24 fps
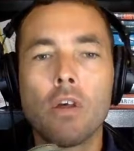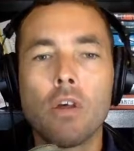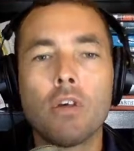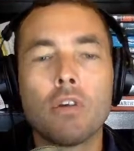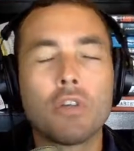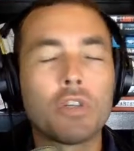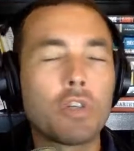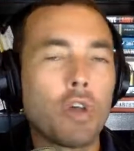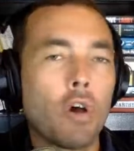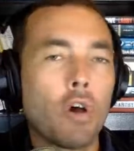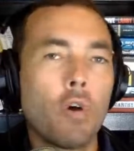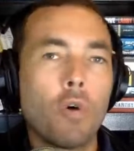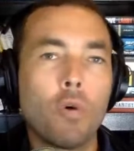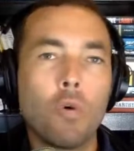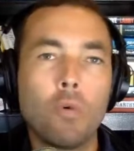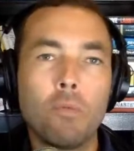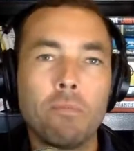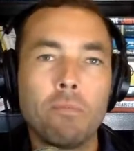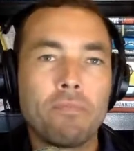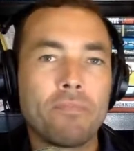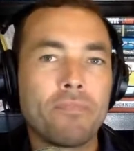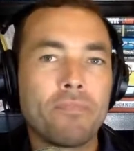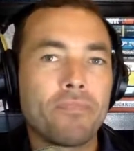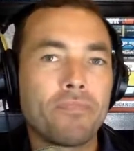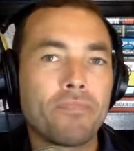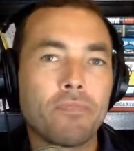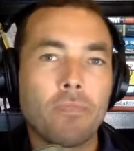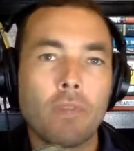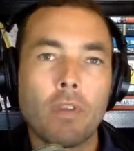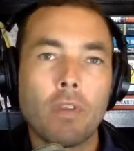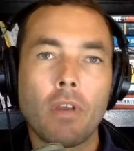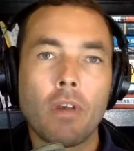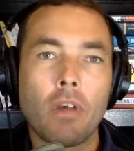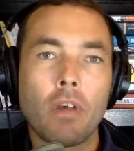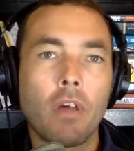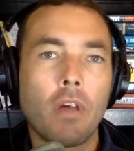So
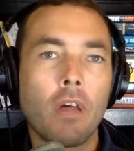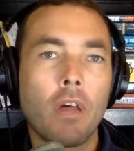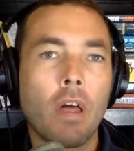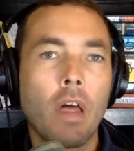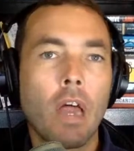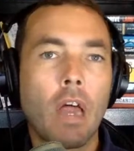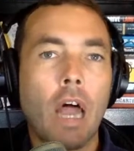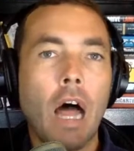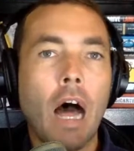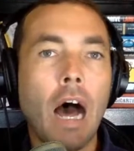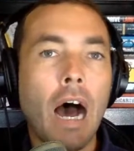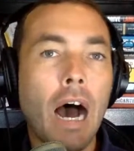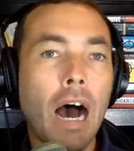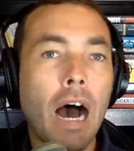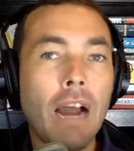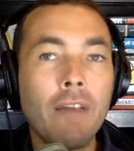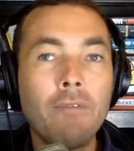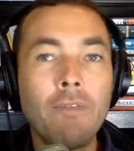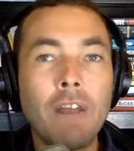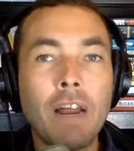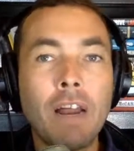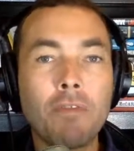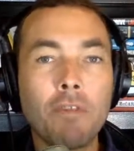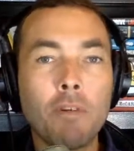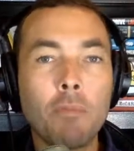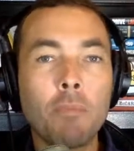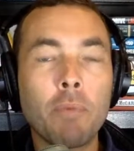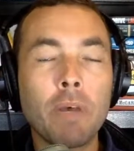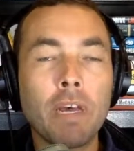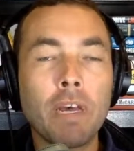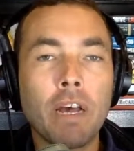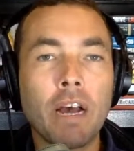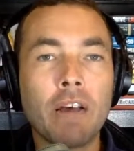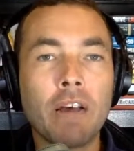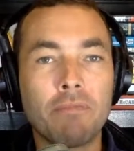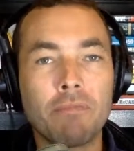I've never
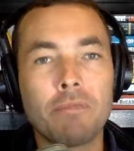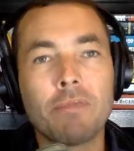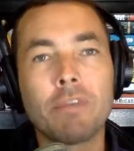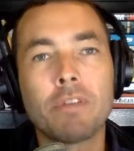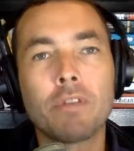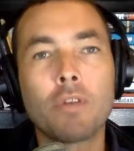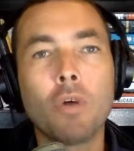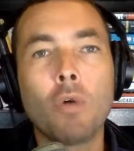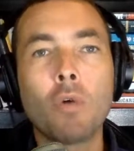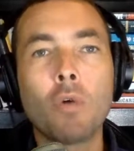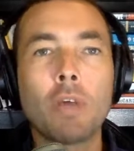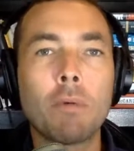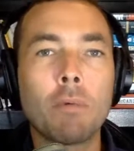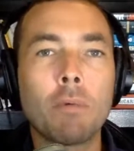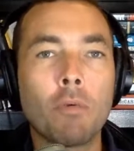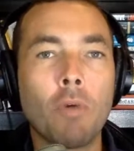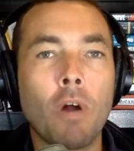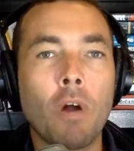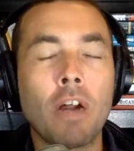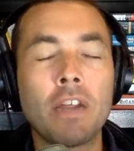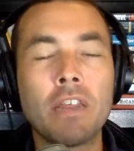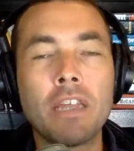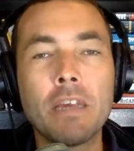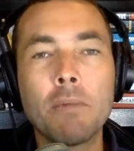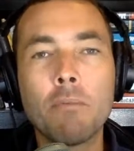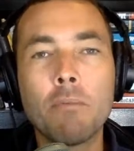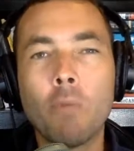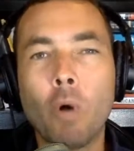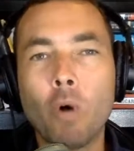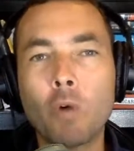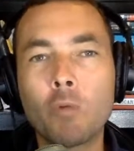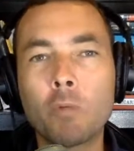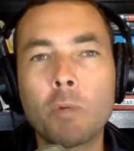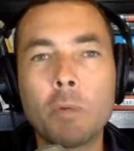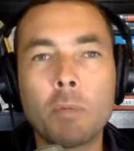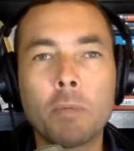been, don't get me wrong, I think
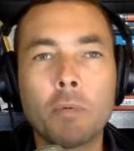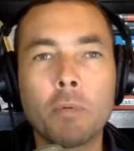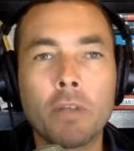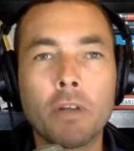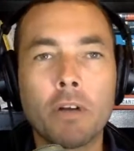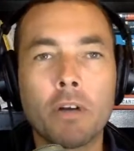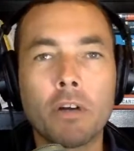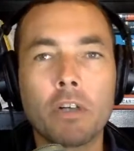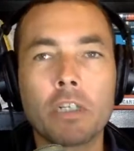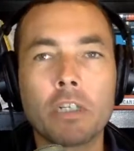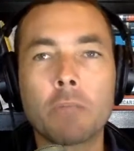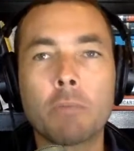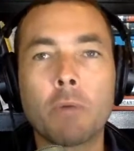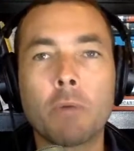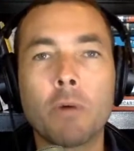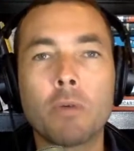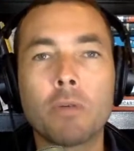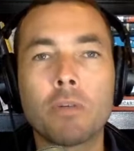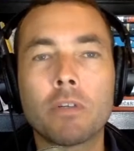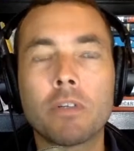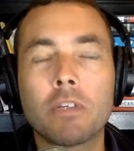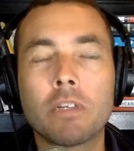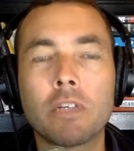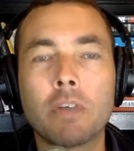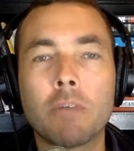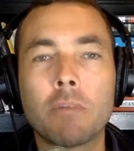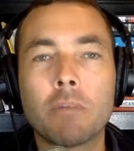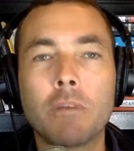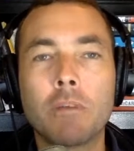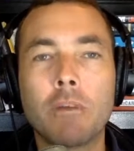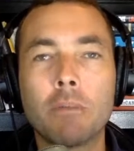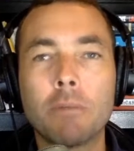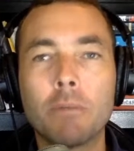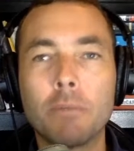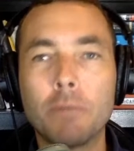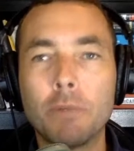most people that are exposed to some
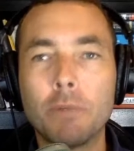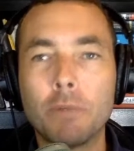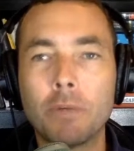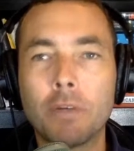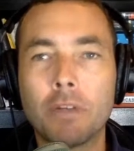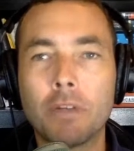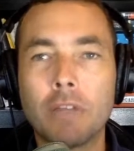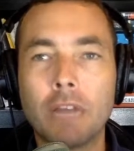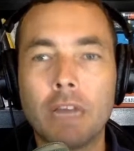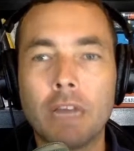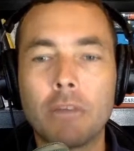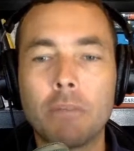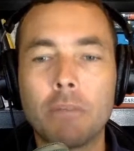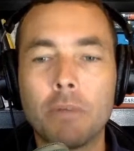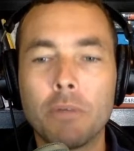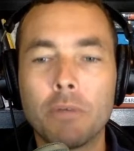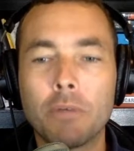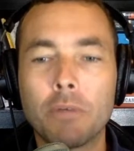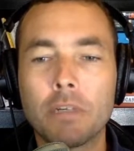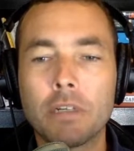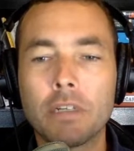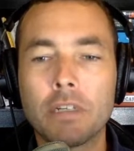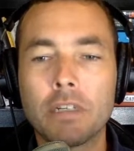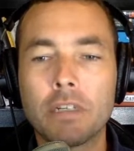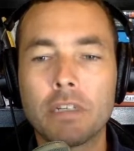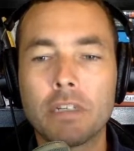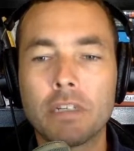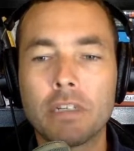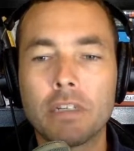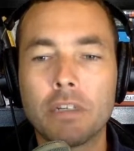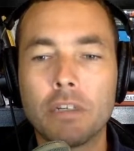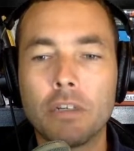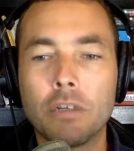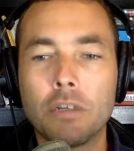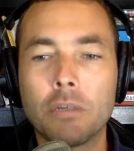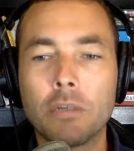type of music like music. It's just
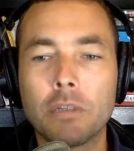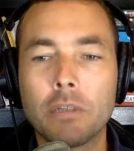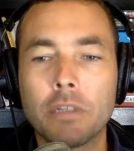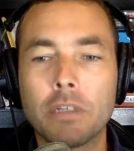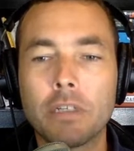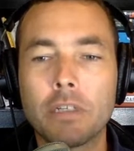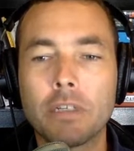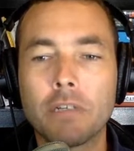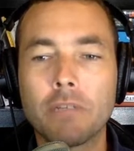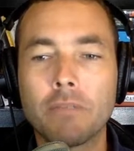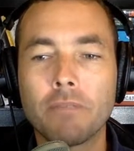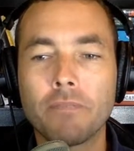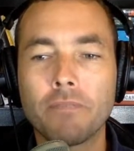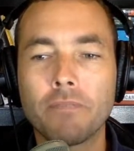a human thing.